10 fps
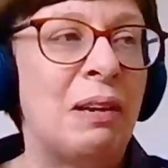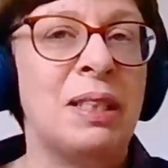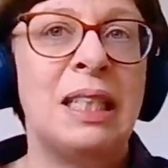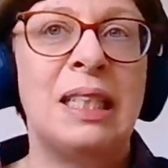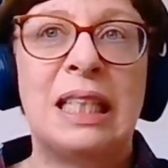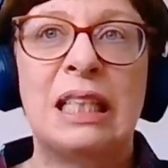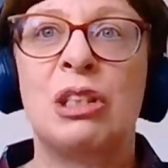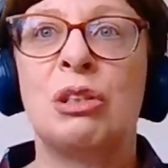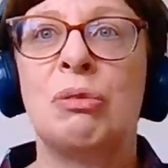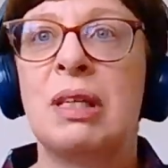found in
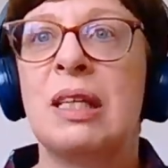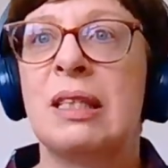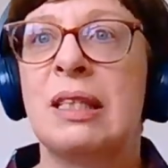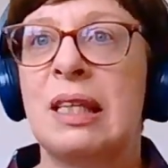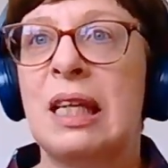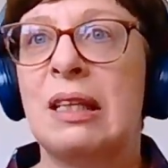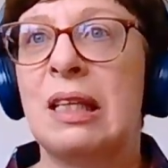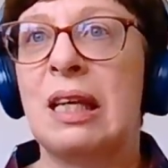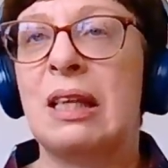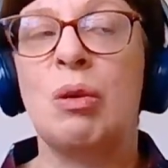dictionaries and
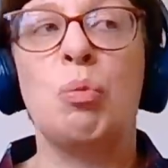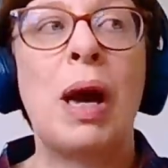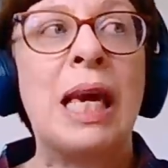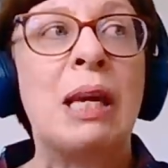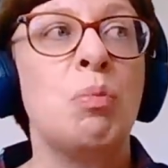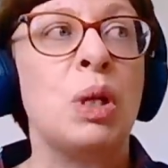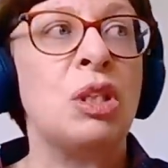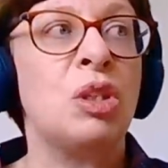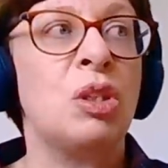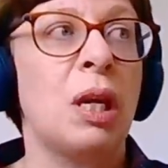in the way in
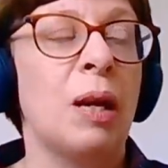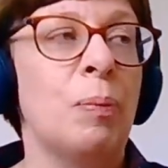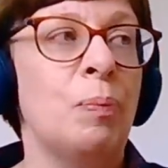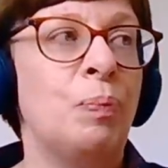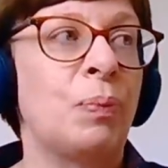which